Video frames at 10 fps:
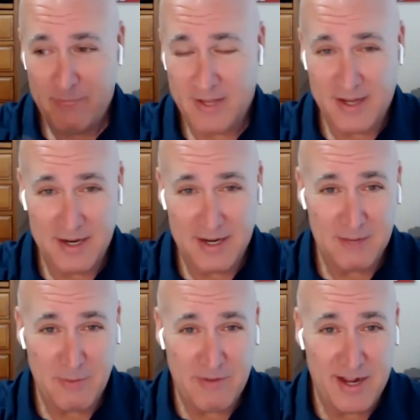and uh,
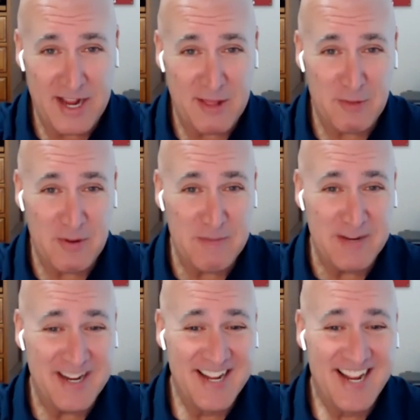we finally got through it.
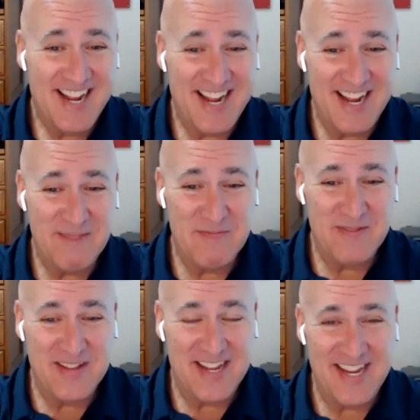But uh,
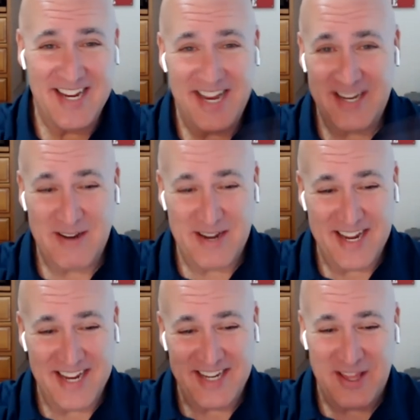it, it's
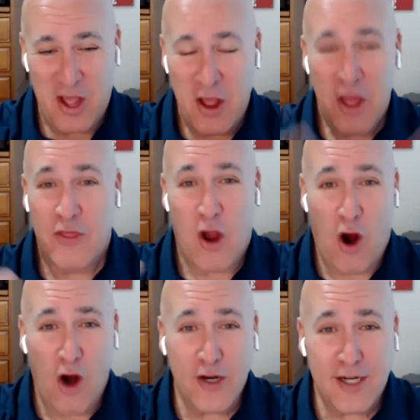it's the, the
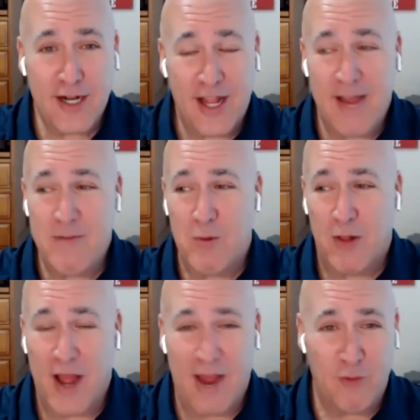hardest claim you
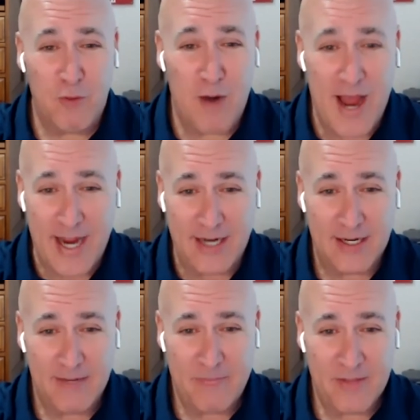will ever write
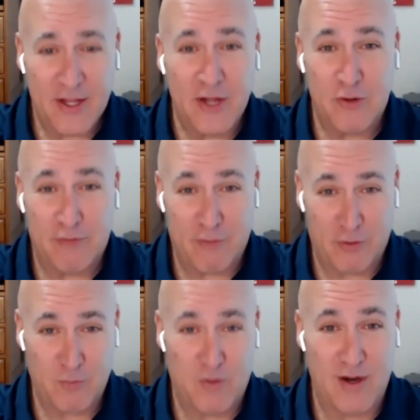is your
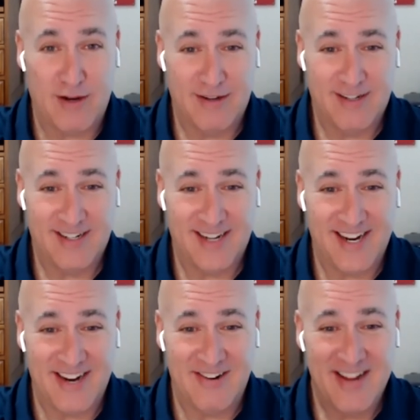first one,
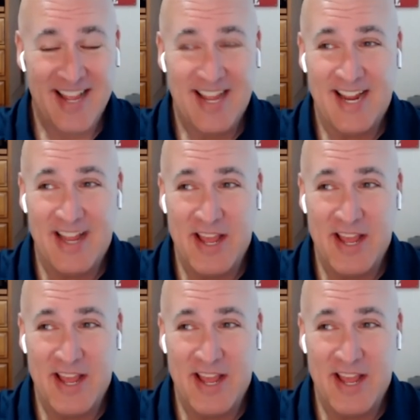you know, and